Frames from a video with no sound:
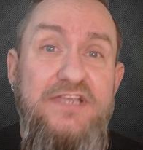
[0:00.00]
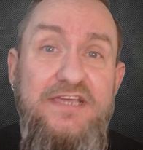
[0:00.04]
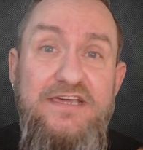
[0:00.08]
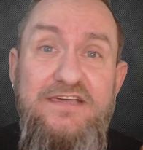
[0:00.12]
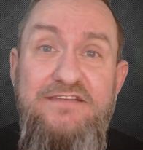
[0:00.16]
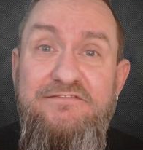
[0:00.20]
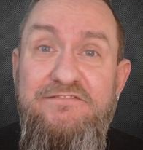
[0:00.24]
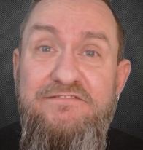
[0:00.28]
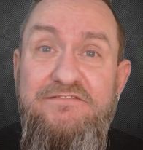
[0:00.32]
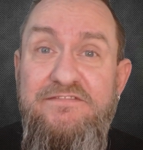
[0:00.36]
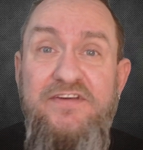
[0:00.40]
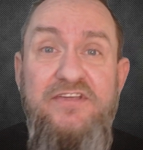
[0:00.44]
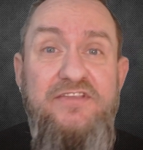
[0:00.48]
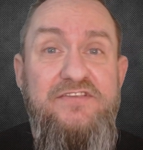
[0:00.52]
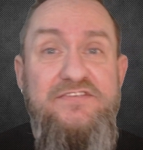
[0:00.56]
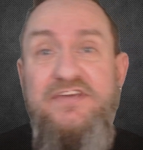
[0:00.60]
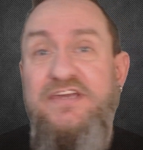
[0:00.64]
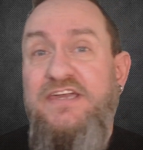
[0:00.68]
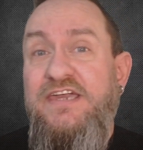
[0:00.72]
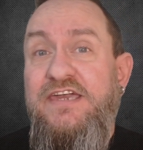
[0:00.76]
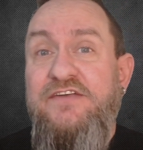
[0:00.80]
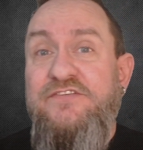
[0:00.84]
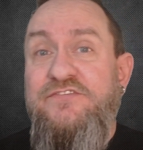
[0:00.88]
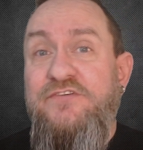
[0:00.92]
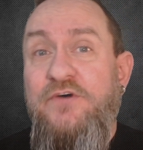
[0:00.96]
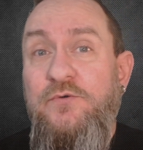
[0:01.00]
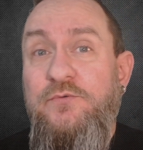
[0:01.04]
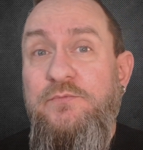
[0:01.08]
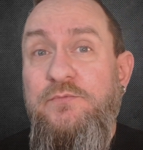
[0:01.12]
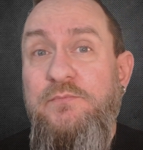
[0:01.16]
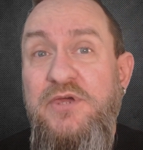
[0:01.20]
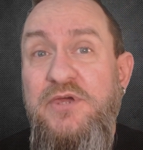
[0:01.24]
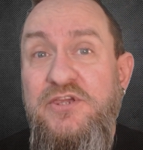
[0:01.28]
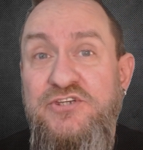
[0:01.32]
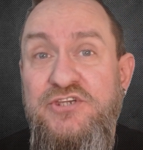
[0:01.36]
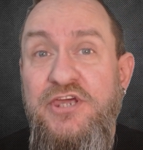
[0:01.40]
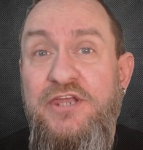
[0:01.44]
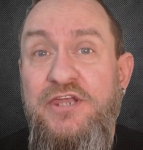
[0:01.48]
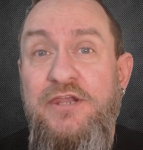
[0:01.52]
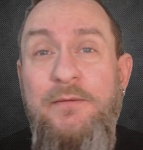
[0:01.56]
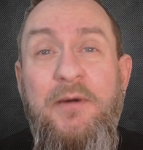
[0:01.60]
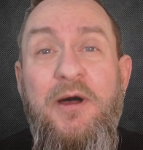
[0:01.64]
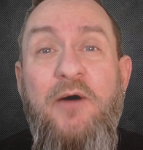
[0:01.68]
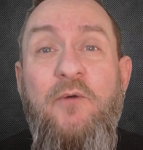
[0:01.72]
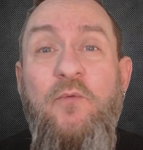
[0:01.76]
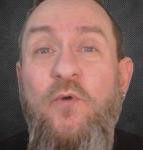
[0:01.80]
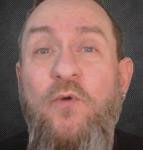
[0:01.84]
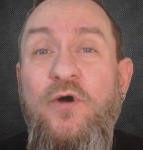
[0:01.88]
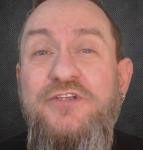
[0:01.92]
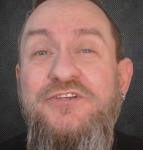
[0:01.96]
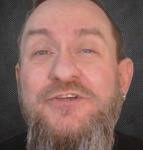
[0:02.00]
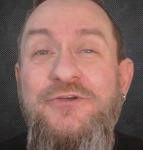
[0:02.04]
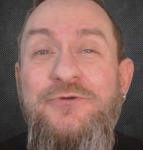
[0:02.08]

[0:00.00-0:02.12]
inventing its own mission about what